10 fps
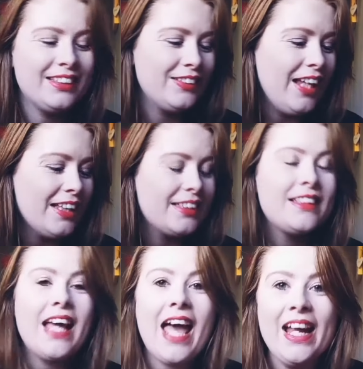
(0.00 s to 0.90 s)
So yes,
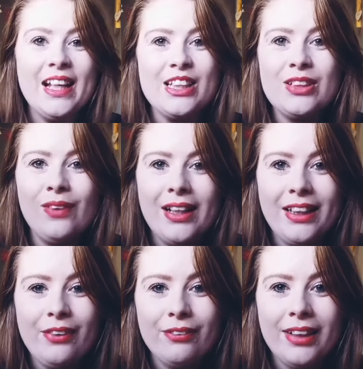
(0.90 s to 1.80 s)
day
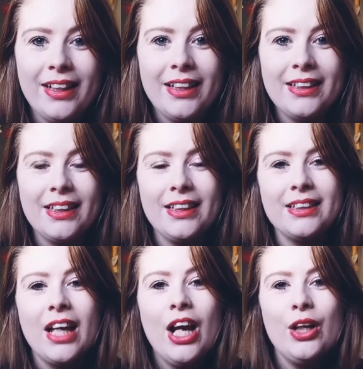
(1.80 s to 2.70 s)
23. It
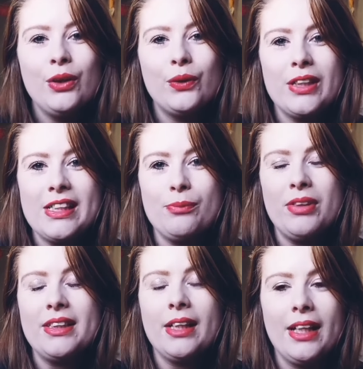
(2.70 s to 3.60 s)
is
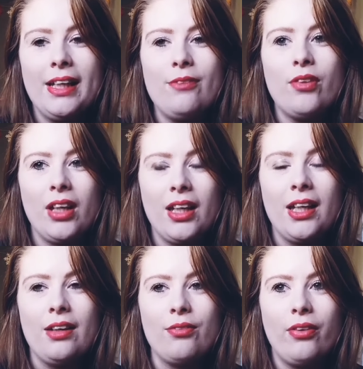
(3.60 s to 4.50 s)
Christmas Eve
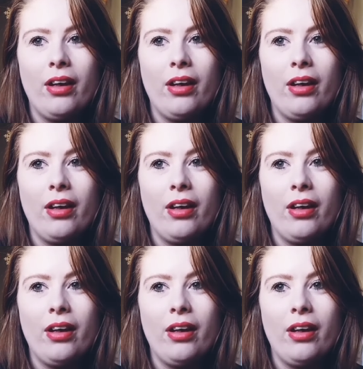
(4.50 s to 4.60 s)
Eve.